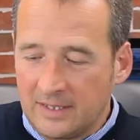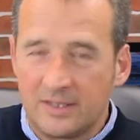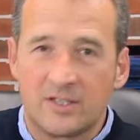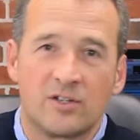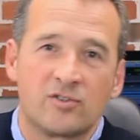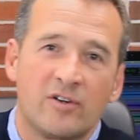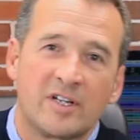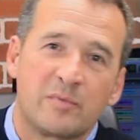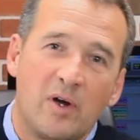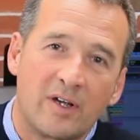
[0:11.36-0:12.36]
The
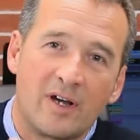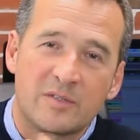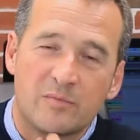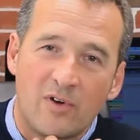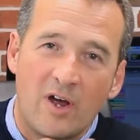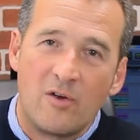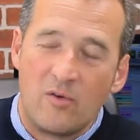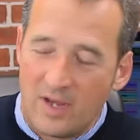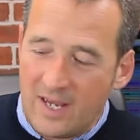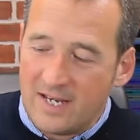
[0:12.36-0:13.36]
Sontronics PODCAST Pro
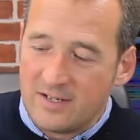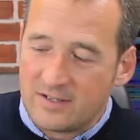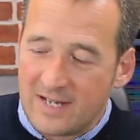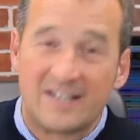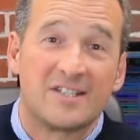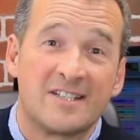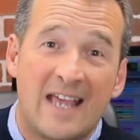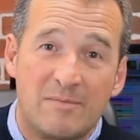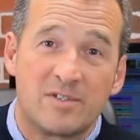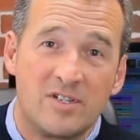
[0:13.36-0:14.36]
is, as its
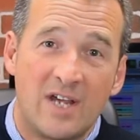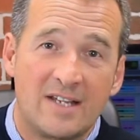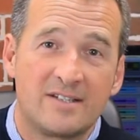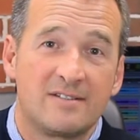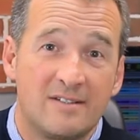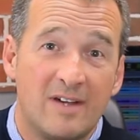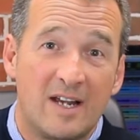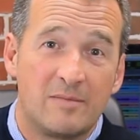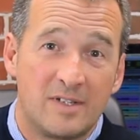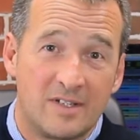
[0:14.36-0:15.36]
name suggests,
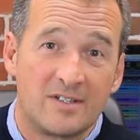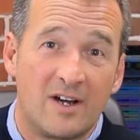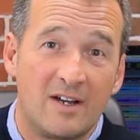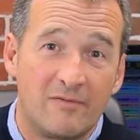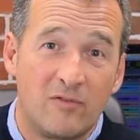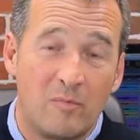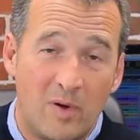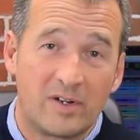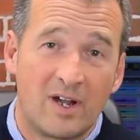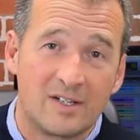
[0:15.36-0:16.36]
developed and designed for
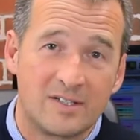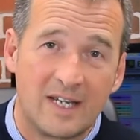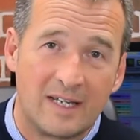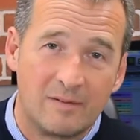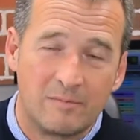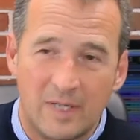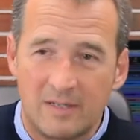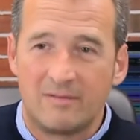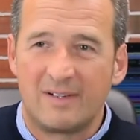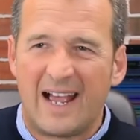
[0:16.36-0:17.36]
podcasting.
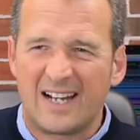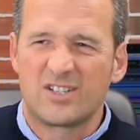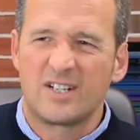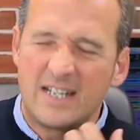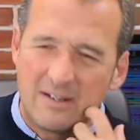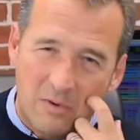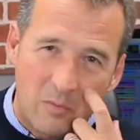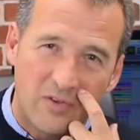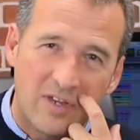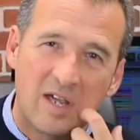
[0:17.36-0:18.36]
But actually, when
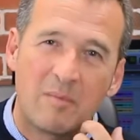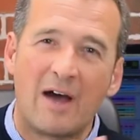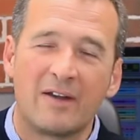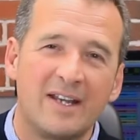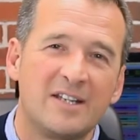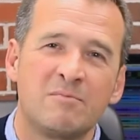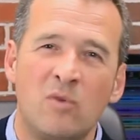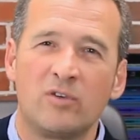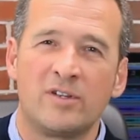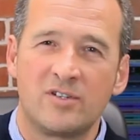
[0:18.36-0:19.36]
we think about it, it's
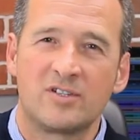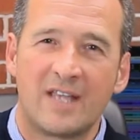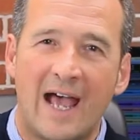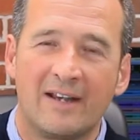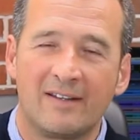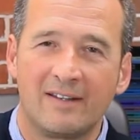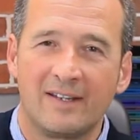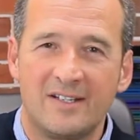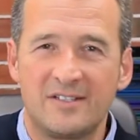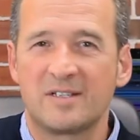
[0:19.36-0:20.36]
more than just that.
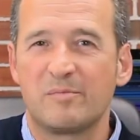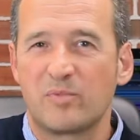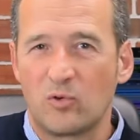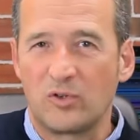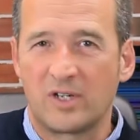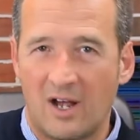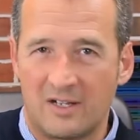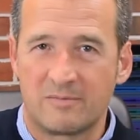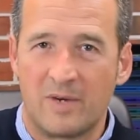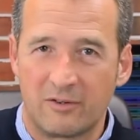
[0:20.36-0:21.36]
This is a
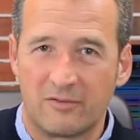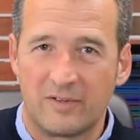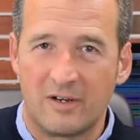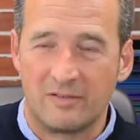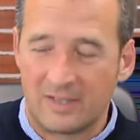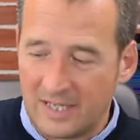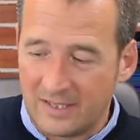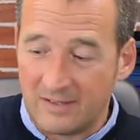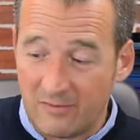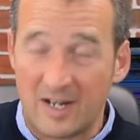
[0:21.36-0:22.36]
broadcast microphone
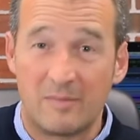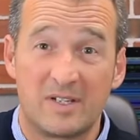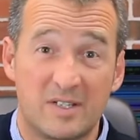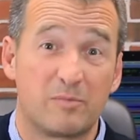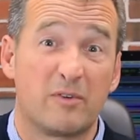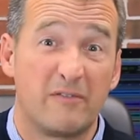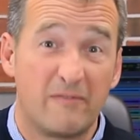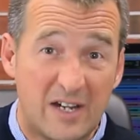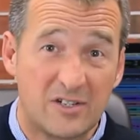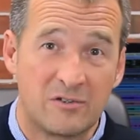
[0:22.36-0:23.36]
and developed as a
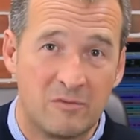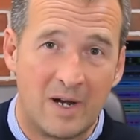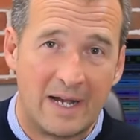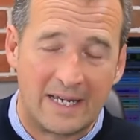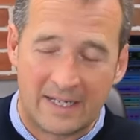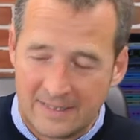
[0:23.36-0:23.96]
professional mic.